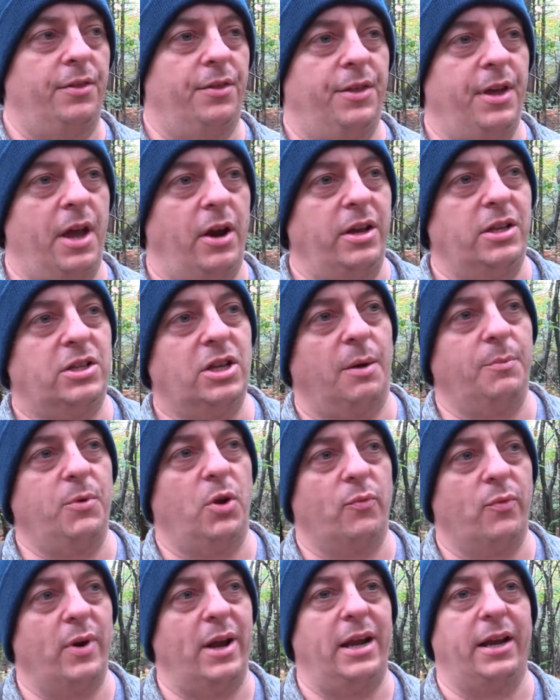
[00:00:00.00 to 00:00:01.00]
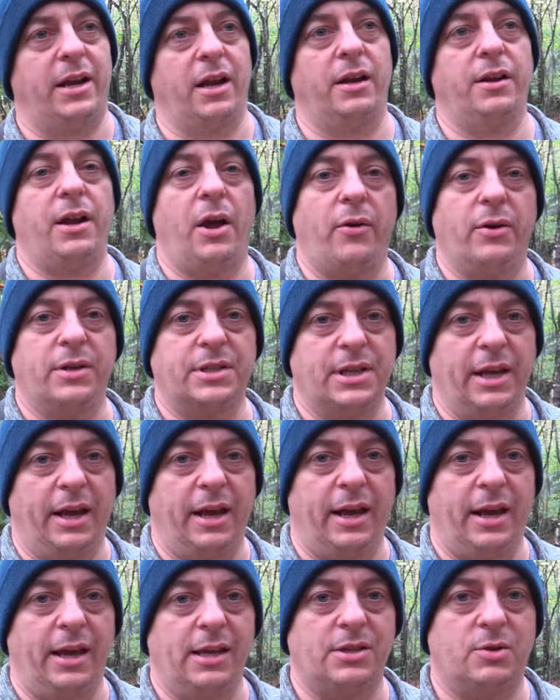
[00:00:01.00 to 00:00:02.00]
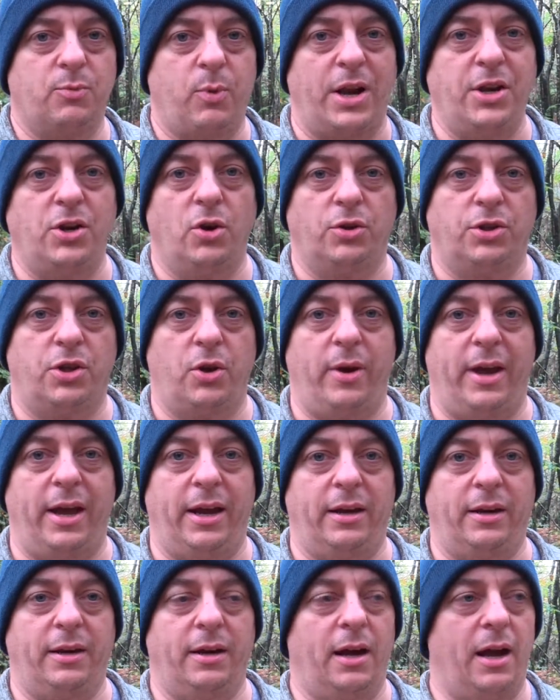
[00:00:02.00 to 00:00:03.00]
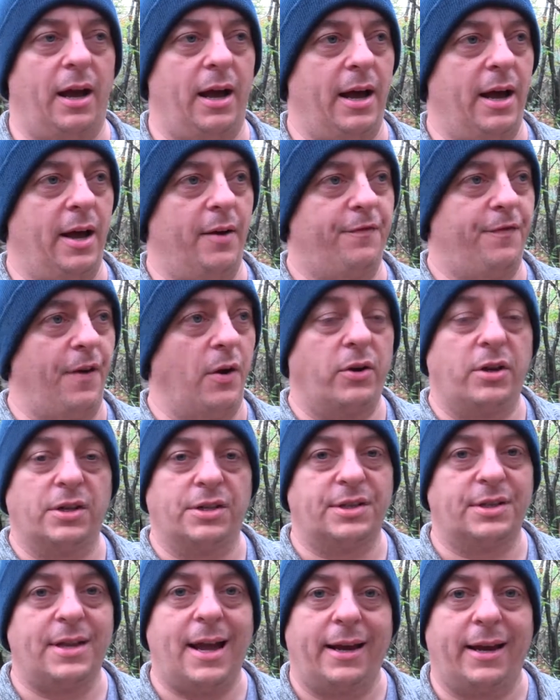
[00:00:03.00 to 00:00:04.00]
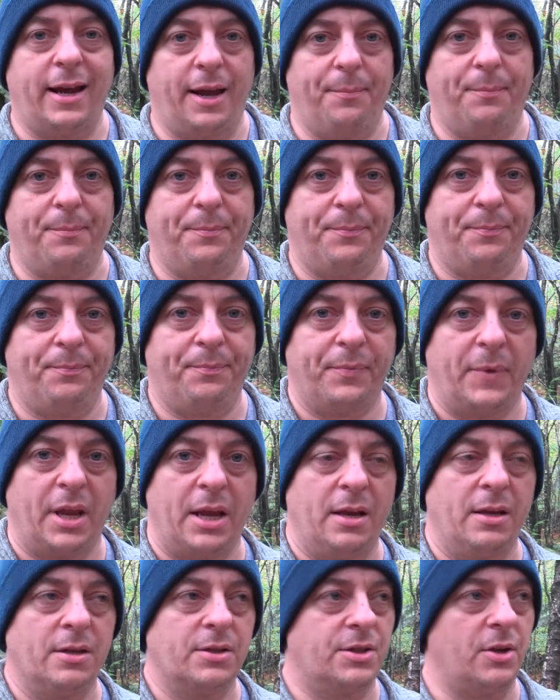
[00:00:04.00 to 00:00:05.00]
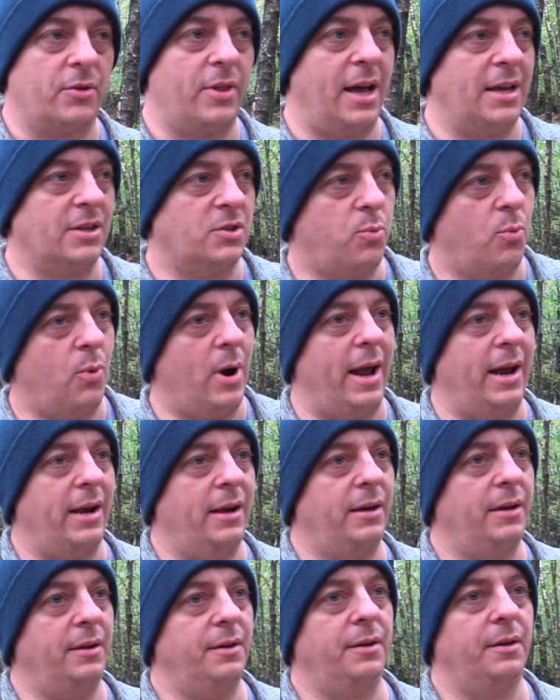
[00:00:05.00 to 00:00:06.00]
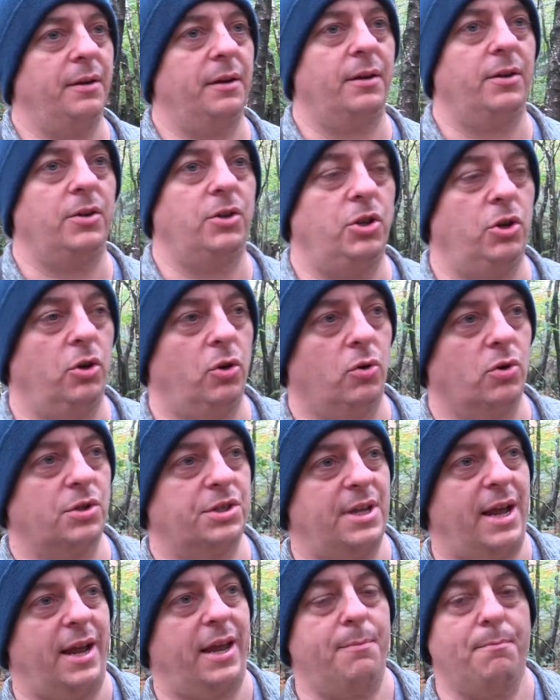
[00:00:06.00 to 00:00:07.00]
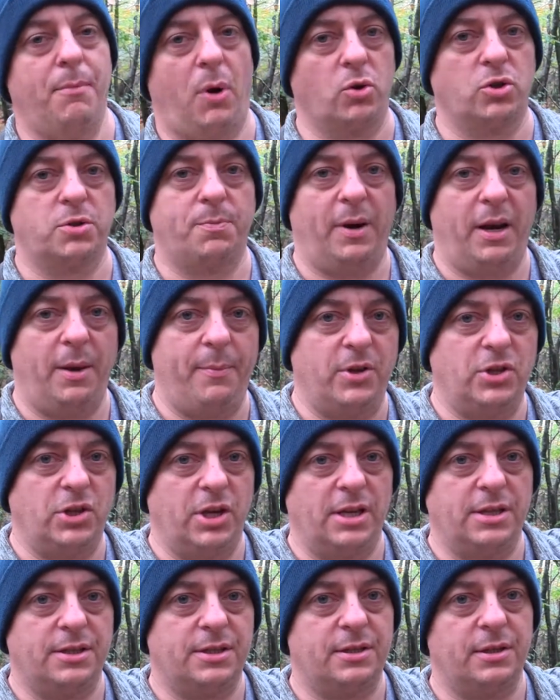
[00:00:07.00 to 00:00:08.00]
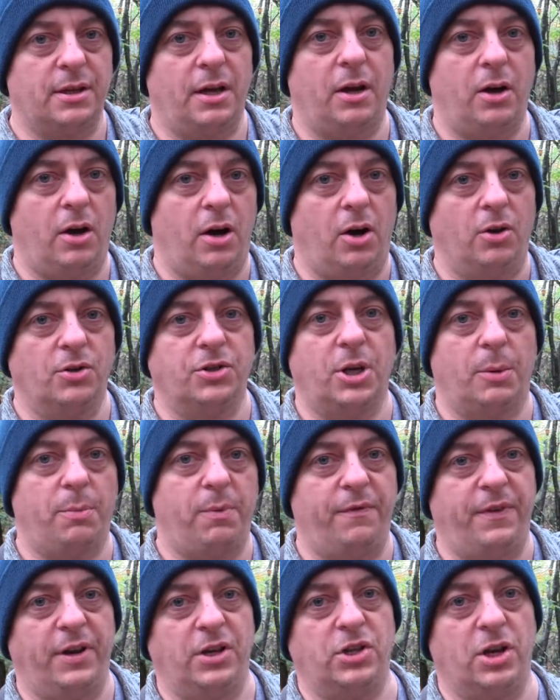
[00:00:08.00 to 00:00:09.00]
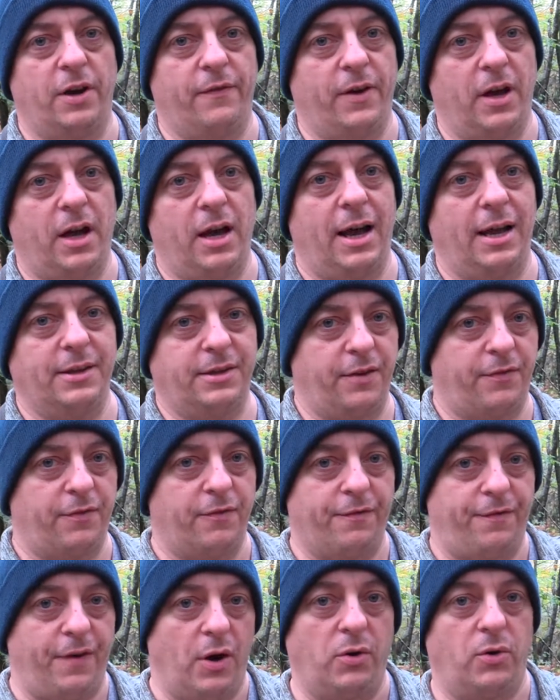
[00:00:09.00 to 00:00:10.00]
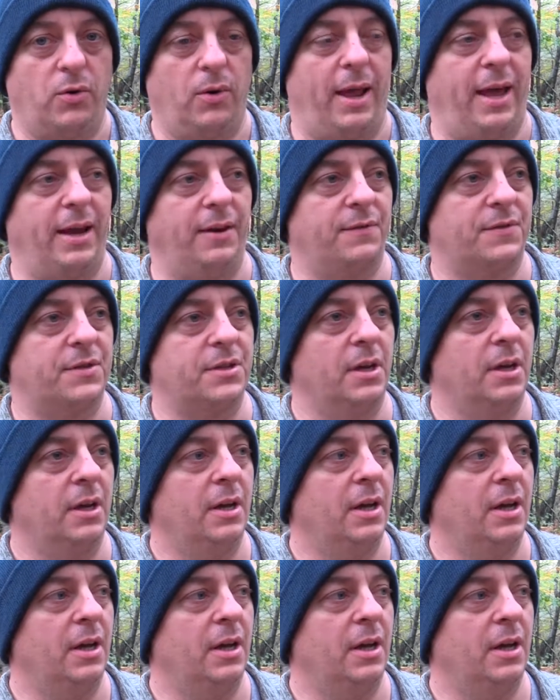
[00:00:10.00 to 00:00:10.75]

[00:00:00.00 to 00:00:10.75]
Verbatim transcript: The only time you're really going to notice it is when you're doing uh, focus stacking. So that's when you're stacking multiple images on top of each other at different focal lengths.